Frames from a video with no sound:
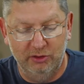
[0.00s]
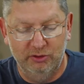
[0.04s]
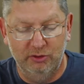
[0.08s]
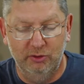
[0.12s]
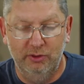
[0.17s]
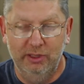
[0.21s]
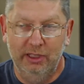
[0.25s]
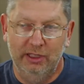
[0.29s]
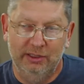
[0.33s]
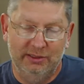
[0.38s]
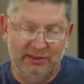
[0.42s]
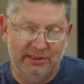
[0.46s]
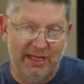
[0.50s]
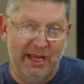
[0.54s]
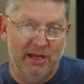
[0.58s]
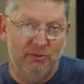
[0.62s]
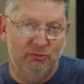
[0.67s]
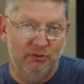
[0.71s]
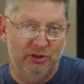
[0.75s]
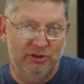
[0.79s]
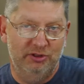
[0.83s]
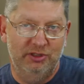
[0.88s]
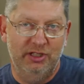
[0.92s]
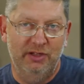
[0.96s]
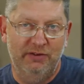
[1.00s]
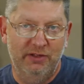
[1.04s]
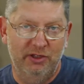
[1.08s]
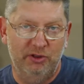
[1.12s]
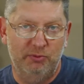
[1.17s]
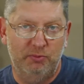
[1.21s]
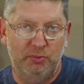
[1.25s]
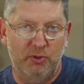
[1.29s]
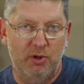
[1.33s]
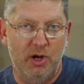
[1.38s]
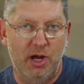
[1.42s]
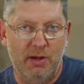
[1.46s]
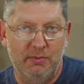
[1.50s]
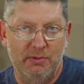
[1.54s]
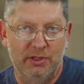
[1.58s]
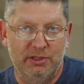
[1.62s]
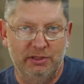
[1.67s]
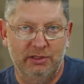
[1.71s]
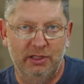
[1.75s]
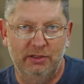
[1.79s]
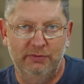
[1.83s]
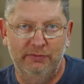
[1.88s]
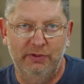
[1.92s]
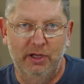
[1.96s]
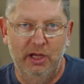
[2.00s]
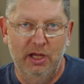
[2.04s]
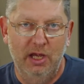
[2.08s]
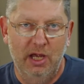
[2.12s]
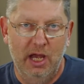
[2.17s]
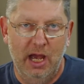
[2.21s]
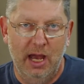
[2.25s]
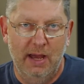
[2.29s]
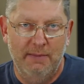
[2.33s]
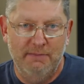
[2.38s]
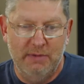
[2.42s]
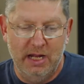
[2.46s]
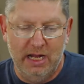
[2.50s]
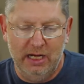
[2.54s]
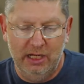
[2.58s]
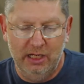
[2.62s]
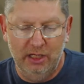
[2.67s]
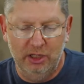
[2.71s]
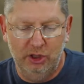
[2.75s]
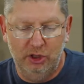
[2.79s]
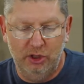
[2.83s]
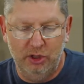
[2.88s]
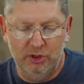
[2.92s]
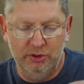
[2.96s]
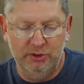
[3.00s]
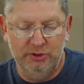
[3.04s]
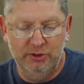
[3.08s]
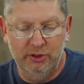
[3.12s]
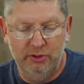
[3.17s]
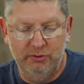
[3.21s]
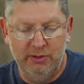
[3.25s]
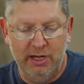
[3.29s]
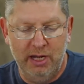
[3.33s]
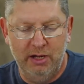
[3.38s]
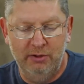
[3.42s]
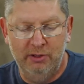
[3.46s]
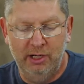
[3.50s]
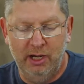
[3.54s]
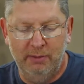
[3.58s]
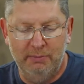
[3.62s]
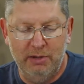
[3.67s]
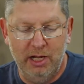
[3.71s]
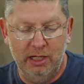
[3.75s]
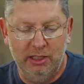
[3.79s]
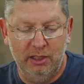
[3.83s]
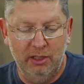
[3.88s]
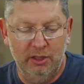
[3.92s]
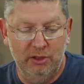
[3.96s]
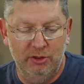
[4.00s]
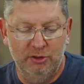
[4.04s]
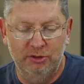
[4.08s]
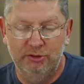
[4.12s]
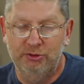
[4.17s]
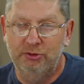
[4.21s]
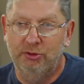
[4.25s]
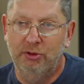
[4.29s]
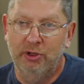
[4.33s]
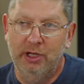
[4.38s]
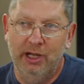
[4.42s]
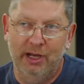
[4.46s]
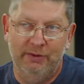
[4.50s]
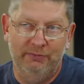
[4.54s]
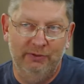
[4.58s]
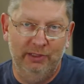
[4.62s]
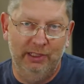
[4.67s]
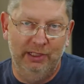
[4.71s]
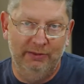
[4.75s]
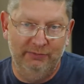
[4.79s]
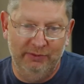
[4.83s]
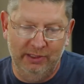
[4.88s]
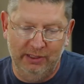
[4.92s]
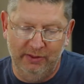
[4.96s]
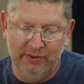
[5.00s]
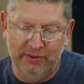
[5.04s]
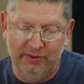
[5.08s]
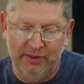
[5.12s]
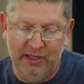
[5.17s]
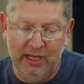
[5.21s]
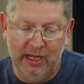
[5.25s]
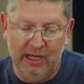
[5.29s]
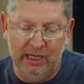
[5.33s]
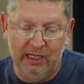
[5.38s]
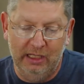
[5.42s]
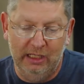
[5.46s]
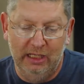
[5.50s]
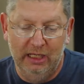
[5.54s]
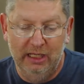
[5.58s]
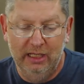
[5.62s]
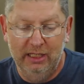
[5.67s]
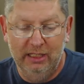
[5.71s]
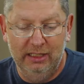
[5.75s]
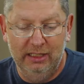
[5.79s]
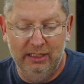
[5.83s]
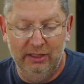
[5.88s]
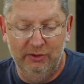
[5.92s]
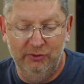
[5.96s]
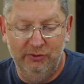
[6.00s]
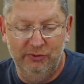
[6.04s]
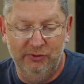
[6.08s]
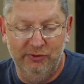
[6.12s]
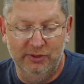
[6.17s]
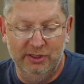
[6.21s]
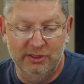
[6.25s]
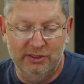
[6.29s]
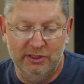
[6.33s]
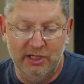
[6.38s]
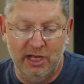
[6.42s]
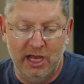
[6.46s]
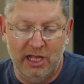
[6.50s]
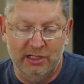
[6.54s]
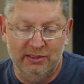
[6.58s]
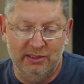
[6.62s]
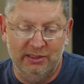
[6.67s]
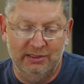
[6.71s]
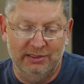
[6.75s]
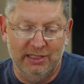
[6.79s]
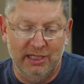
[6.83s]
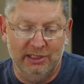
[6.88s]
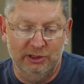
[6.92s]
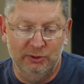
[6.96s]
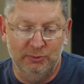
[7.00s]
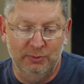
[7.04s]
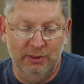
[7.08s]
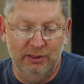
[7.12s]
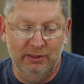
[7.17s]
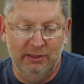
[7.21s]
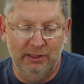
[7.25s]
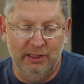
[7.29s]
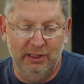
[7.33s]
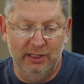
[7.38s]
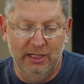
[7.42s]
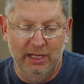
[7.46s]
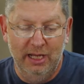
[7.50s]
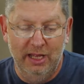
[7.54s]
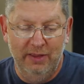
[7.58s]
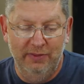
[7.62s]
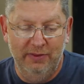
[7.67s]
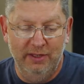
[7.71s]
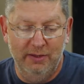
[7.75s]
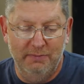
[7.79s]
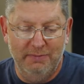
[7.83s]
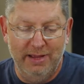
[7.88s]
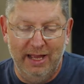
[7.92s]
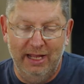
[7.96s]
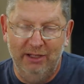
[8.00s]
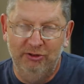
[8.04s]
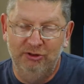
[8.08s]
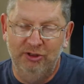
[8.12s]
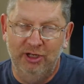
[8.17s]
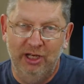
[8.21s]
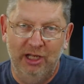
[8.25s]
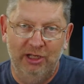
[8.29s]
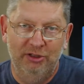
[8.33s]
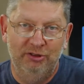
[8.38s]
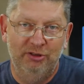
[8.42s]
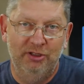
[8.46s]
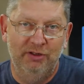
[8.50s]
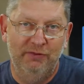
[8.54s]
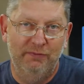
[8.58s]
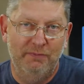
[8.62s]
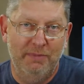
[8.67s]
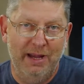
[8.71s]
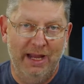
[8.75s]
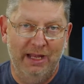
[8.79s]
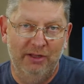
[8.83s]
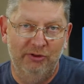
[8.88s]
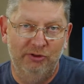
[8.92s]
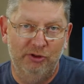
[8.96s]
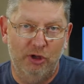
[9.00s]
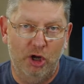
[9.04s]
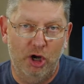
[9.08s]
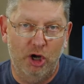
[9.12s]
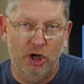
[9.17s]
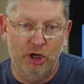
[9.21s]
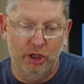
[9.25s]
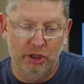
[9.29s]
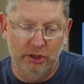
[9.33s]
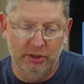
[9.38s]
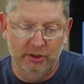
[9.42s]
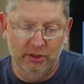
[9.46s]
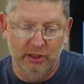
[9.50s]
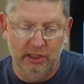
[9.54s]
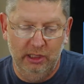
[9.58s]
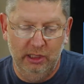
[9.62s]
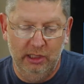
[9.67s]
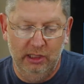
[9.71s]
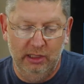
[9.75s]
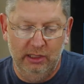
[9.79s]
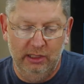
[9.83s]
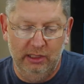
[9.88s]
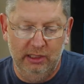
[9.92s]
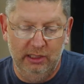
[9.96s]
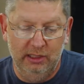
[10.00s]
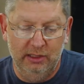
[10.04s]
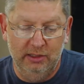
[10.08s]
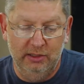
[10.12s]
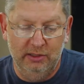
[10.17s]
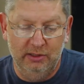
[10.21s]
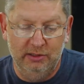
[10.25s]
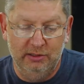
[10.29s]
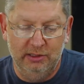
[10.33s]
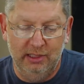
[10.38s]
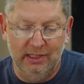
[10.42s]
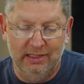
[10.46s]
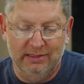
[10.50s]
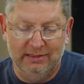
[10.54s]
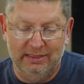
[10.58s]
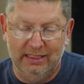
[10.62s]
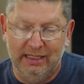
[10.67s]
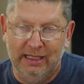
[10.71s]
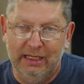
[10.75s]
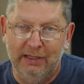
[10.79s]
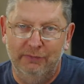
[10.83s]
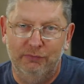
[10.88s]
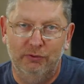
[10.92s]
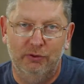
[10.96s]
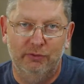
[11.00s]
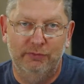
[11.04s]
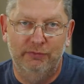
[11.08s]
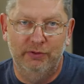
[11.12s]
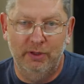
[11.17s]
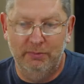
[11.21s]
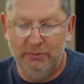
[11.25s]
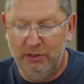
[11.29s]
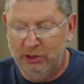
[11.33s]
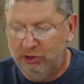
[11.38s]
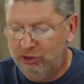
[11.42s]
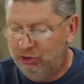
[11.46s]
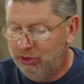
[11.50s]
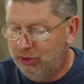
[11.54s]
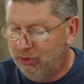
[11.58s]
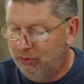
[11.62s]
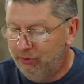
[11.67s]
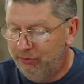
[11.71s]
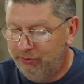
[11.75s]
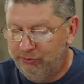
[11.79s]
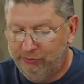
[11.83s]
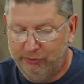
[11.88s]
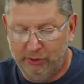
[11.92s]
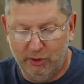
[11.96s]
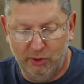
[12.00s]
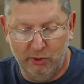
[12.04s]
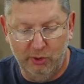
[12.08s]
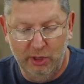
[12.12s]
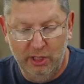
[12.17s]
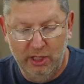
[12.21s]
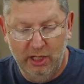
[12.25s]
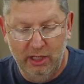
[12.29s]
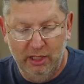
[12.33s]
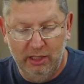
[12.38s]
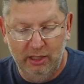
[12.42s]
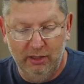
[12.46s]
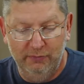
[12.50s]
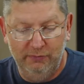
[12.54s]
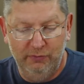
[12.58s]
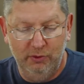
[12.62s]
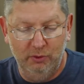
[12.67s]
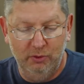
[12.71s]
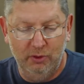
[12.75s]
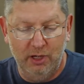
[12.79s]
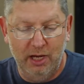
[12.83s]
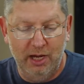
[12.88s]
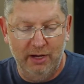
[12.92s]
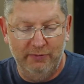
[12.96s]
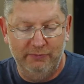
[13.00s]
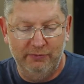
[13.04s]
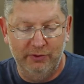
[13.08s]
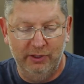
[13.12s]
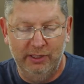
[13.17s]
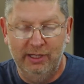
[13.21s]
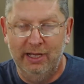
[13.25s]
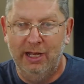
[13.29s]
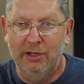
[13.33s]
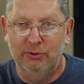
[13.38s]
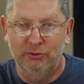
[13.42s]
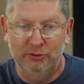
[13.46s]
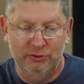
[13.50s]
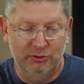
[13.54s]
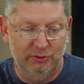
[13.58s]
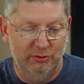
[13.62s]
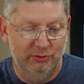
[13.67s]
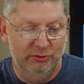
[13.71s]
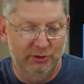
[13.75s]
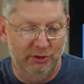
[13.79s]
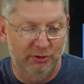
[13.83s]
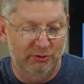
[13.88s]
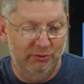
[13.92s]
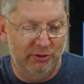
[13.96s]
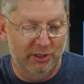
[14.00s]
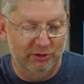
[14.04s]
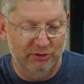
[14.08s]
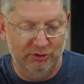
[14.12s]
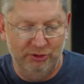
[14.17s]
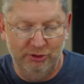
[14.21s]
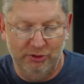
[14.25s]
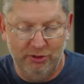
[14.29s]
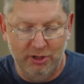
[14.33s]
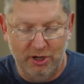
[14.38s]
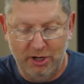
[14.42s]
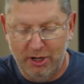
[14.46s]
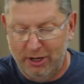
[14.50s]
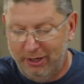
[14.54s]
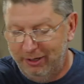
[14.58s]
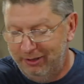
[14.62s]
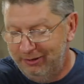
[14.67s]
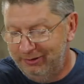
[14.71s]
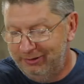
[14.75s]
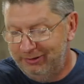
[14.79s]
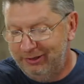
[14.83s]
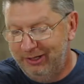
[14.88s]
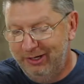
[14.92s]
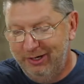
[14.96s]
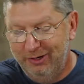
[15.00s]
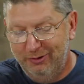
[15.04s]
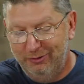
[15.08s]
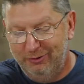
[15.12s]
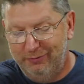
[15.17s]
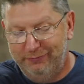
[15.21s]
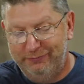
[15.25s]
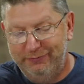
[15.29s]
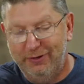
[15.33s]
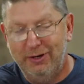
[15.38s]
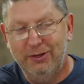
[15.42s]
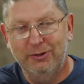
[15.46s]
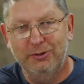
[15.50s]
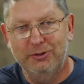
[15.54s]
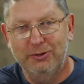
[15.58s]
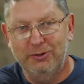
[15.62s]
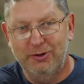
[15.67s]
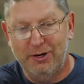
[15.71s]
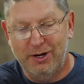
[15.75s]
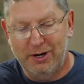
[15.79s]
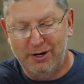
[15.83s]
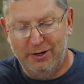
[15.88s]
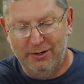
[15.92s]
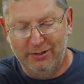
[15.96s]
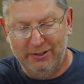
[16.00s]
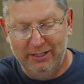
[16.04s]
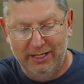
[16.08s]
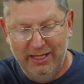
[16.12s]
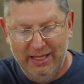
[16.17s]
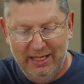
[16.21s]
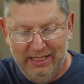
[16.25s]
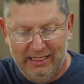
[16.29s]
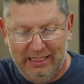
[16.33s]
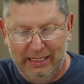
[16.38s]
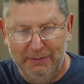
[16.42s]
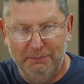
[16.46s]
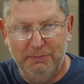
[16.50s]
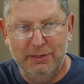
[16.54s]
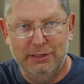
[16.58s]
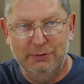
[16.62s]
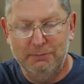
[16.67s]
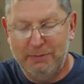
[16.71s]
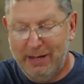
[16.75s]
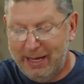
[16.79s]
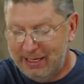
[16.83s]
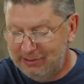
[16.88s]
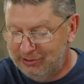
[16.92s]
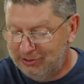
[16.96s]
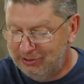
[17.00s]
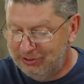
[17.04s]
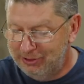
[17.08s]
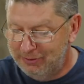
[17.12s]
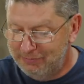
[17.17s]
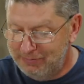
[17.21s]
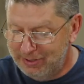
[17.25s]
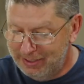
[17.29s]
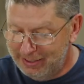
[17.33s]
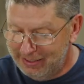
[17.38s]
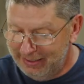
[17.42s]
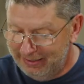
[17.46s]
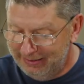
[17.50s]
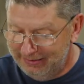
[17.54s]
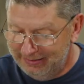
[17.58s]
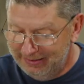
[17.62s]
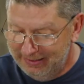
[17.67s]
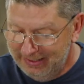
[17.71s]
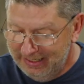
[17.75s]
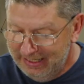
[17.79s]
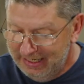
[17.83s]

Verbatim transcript: So it's sandwiched in this promise of I'm not going to curse the ground and I'm not going to destroy every living thing is is God's assessment that the imagination of man's heart is is evil from his youth. So if you are ever counseled to trust your heart or follow your heart, keep this passage in mind.